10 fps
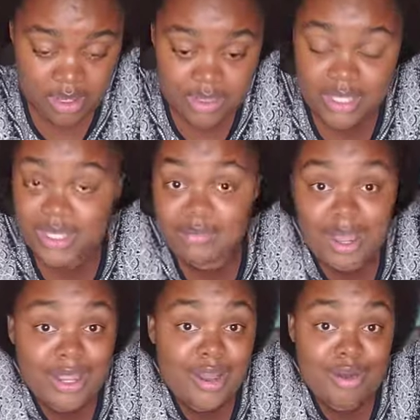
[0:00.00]
This is
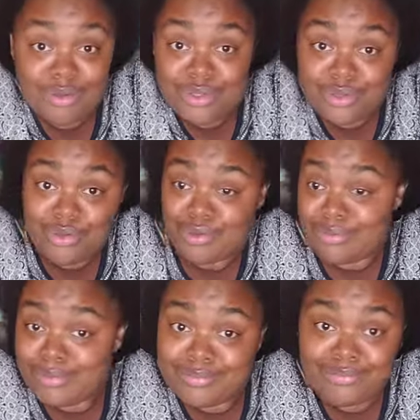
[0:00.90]
my go-to.
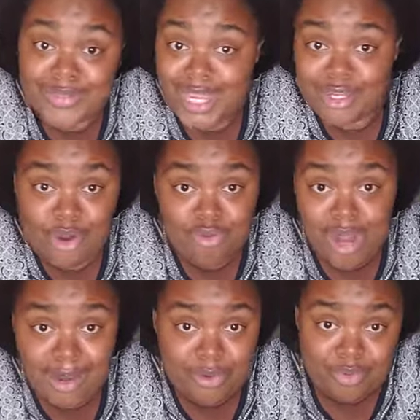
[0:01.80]
Ain't no
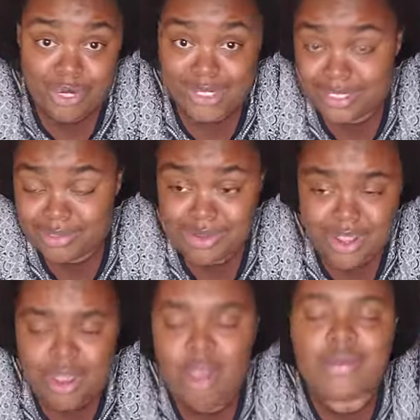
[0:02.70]
rhyme or reason.
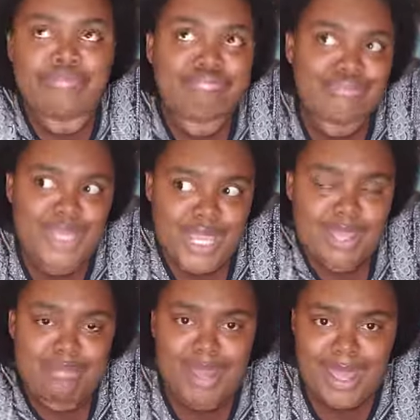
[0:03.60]
Take
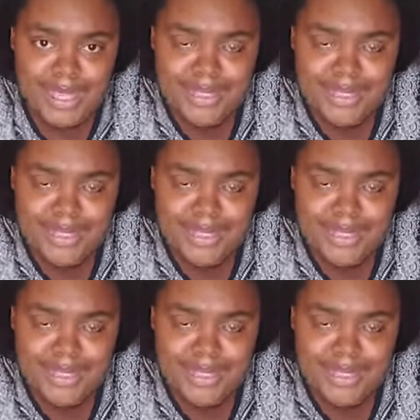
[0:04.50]
it back.